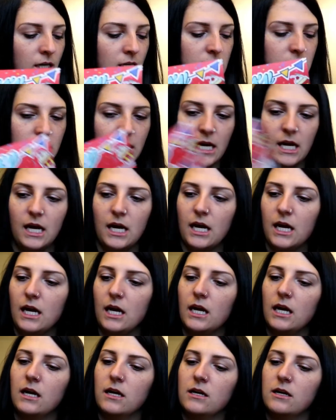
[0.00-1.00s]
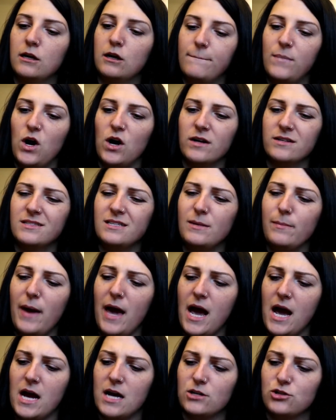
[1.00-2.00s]
is a Boxy
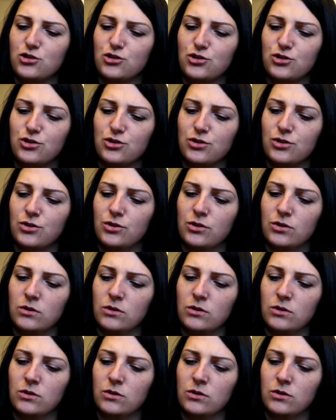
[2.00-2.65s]
Bash.